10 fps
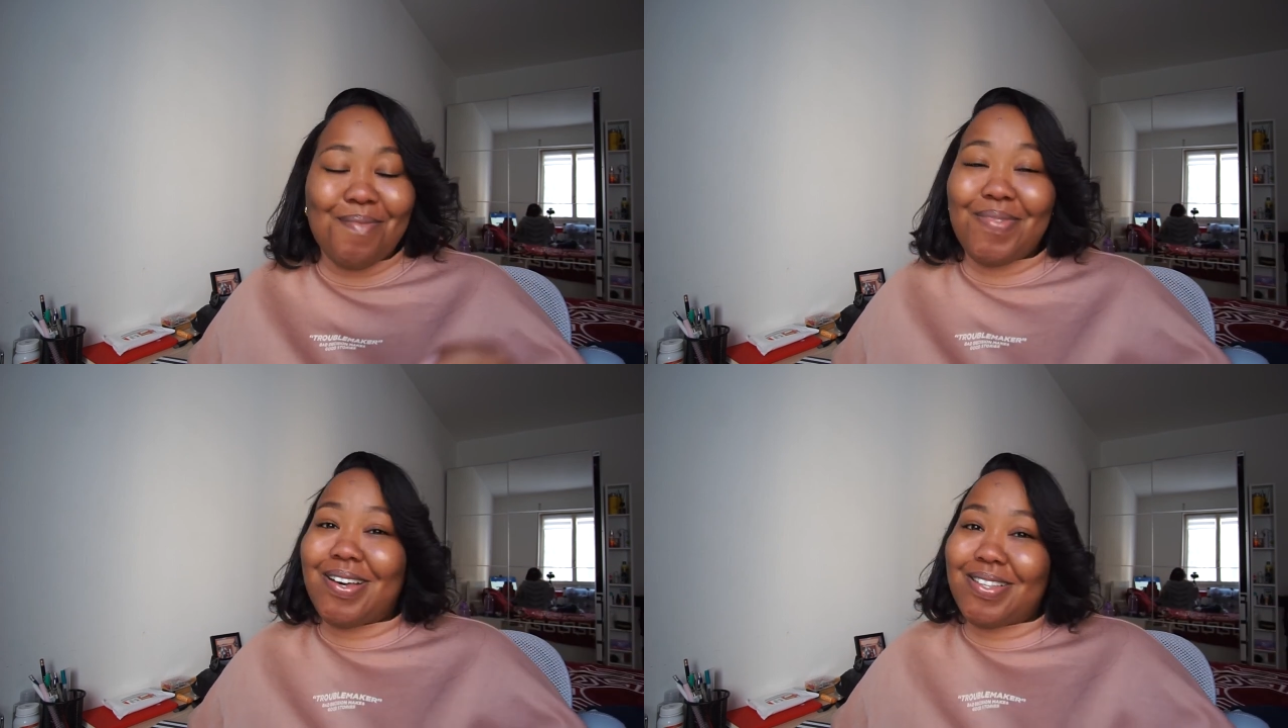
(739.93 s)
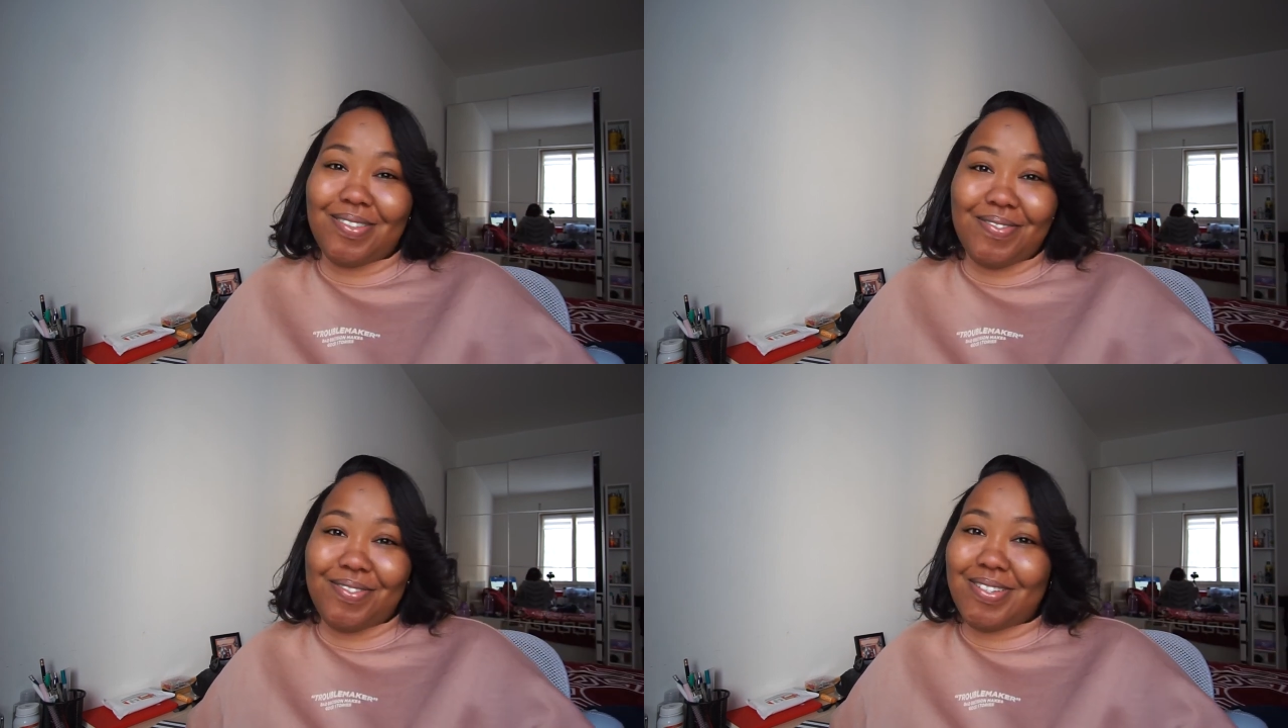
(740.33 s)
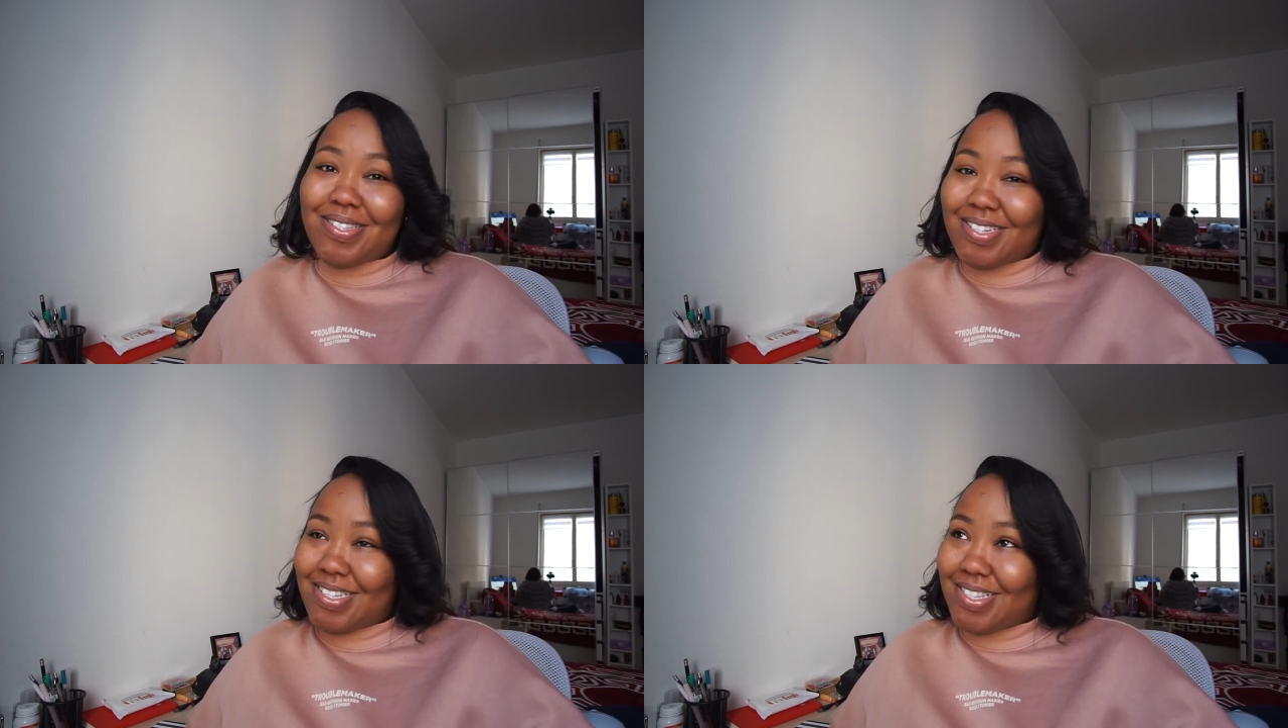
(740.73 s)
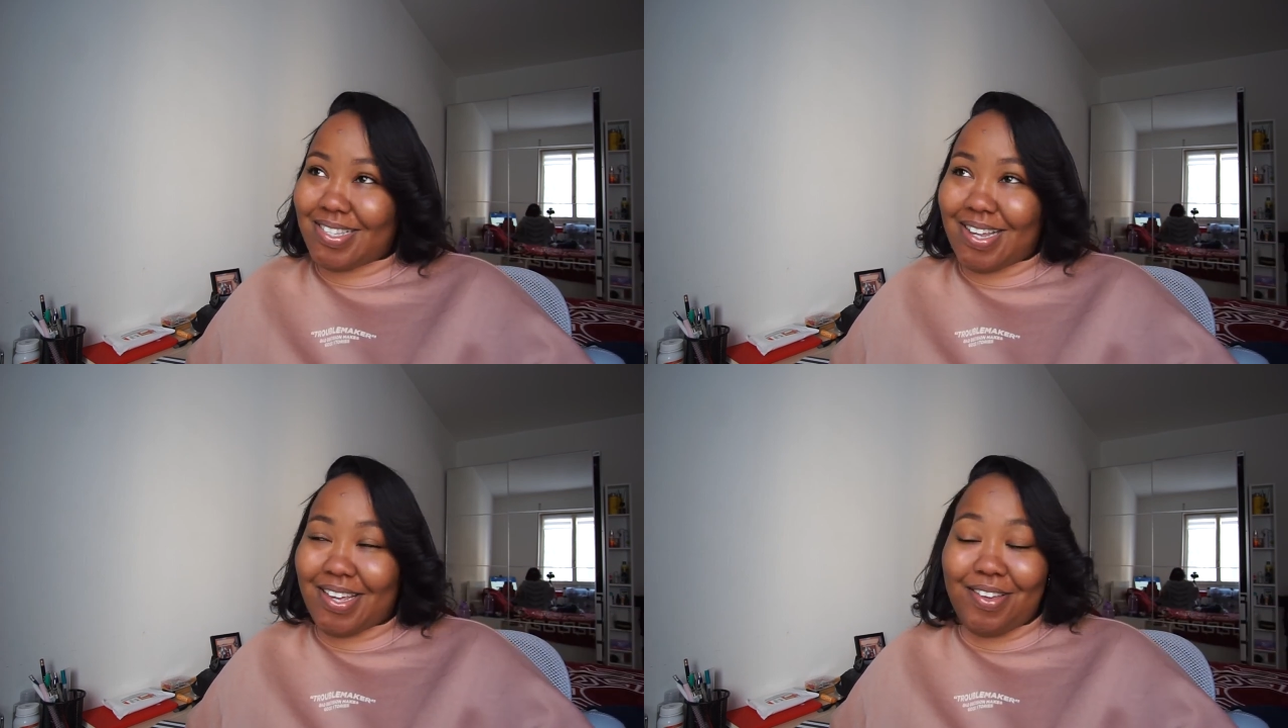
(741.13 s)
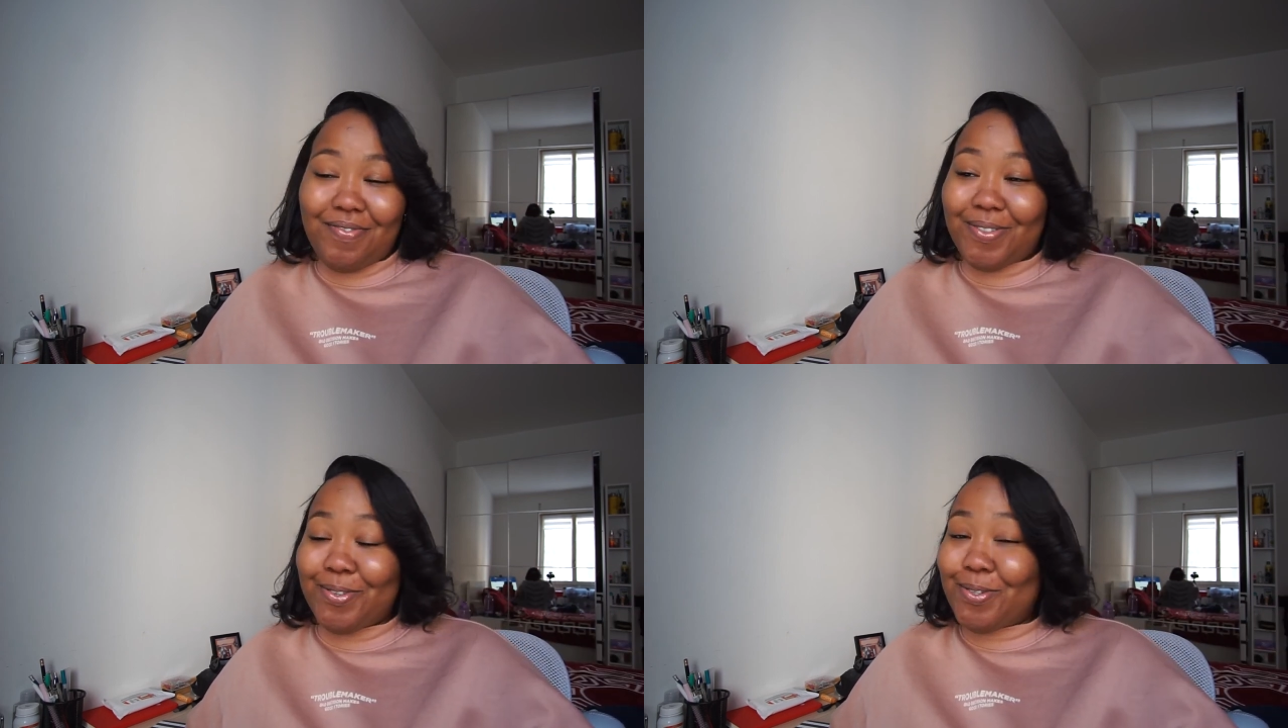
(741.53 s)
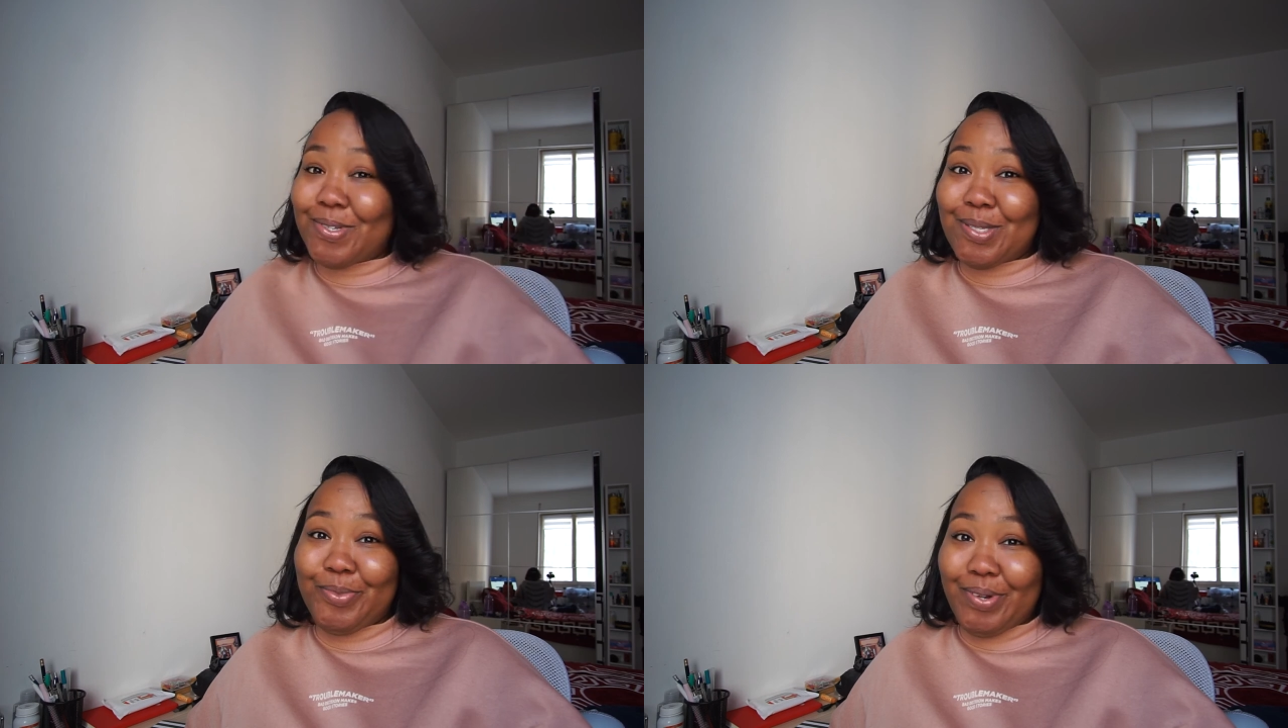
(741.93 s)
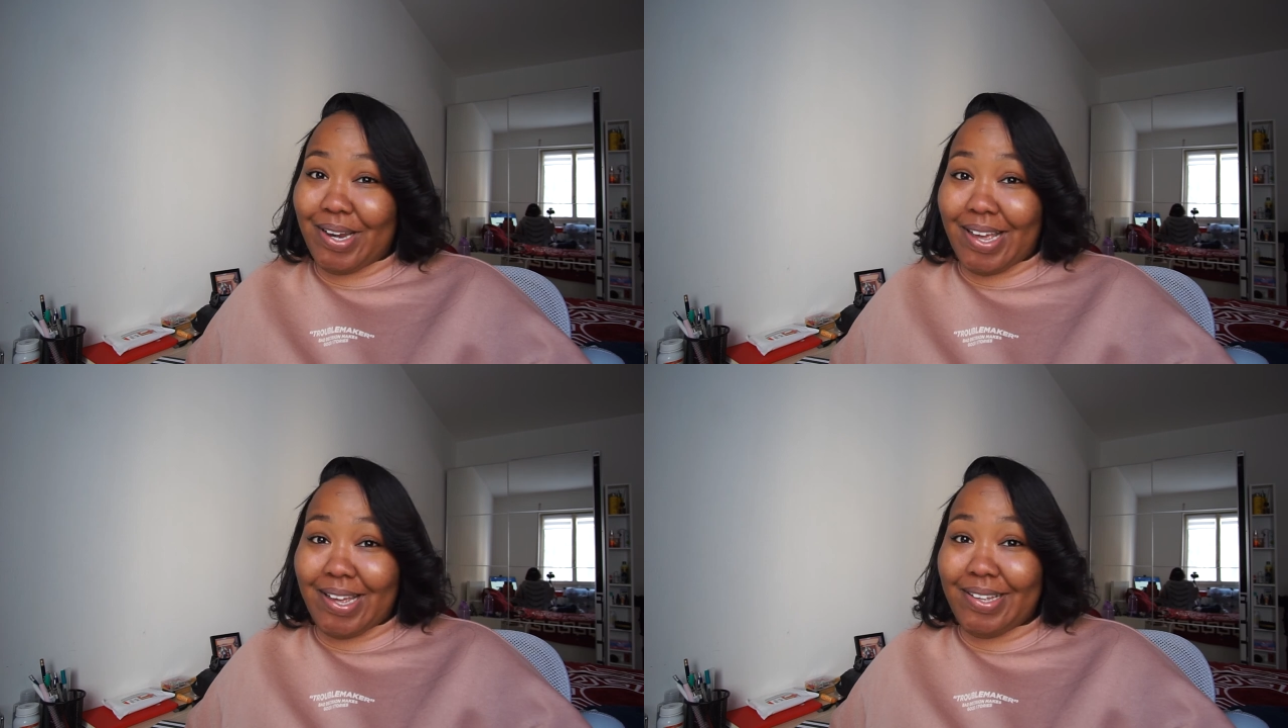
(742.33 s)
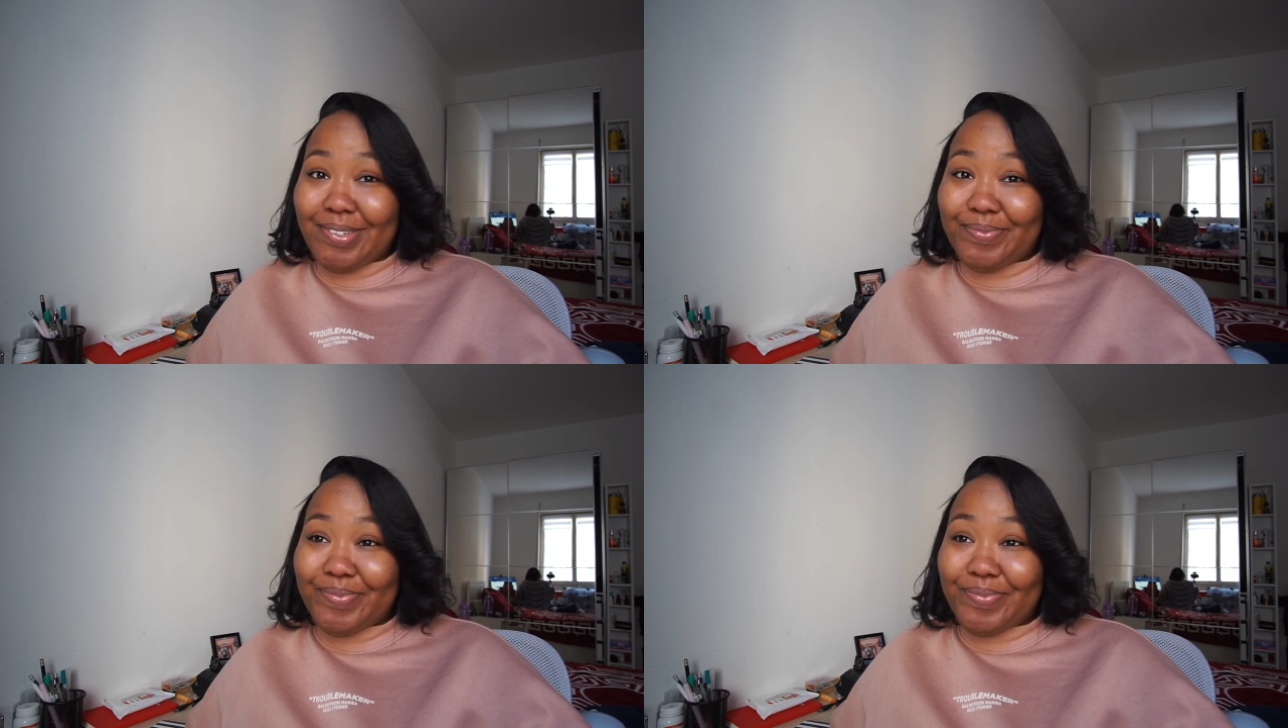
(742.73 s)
because of the results. Like, even though it was bootleg,